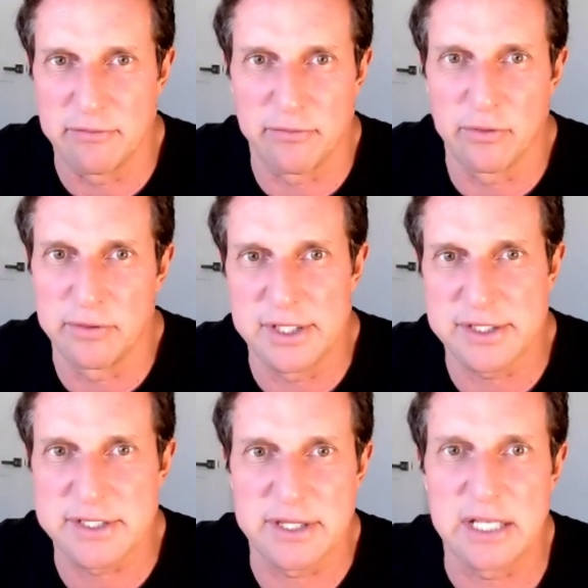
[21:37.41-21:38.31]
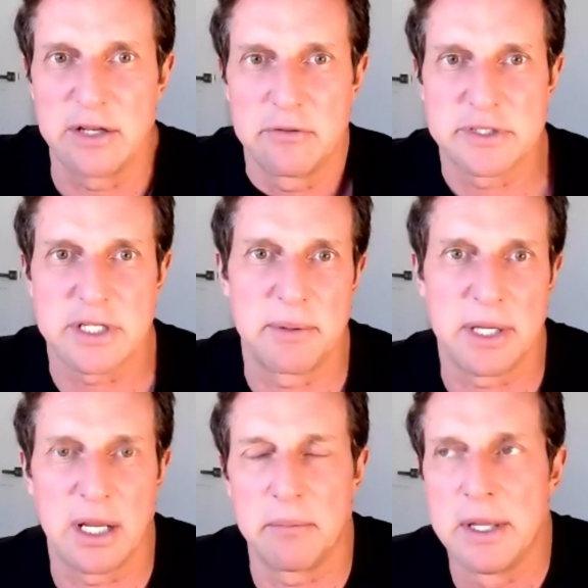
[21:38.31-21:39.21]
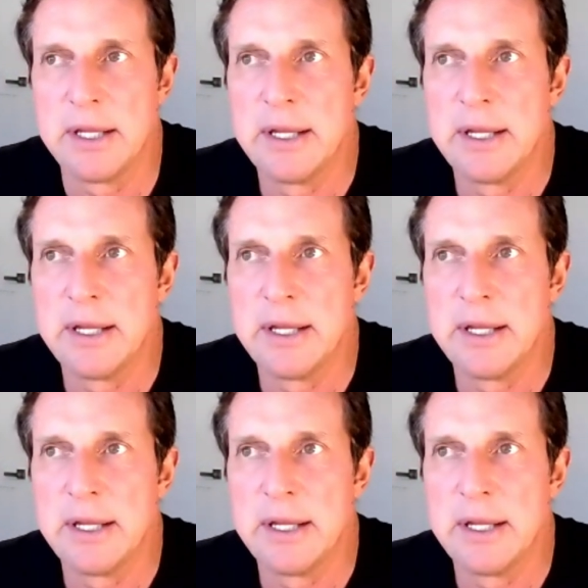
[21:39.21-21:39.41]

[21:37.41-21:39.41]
for this that they knew was coming up